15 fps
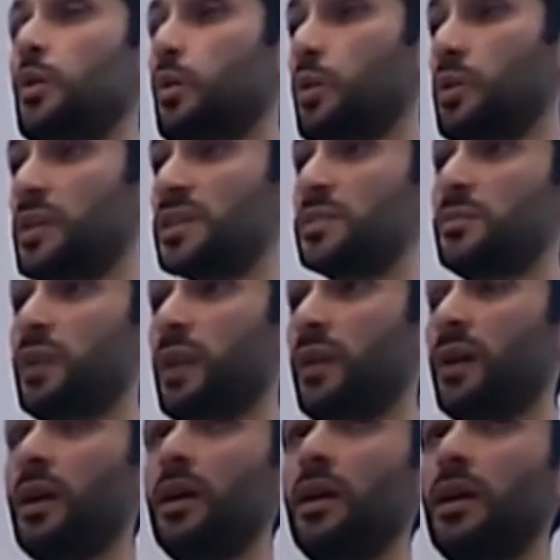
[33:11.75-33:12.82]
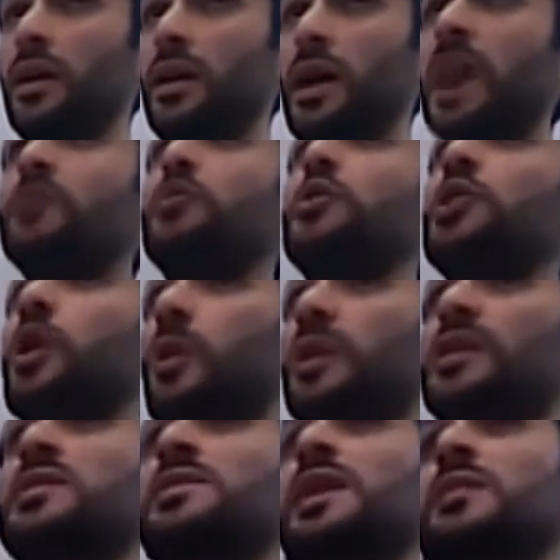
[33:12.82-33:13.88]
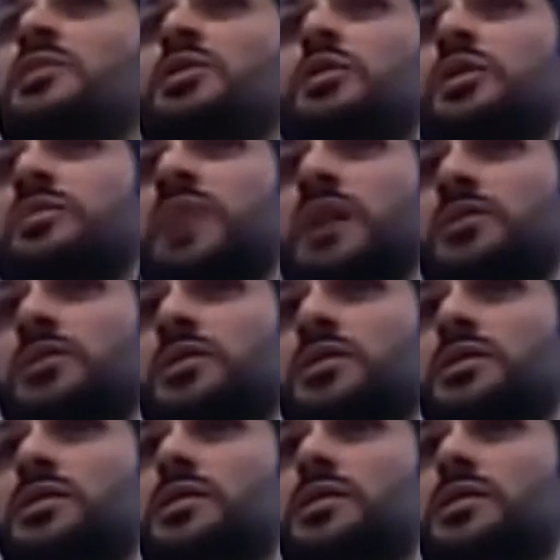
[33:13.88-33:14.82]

with this brother, and we know what Islam is all about.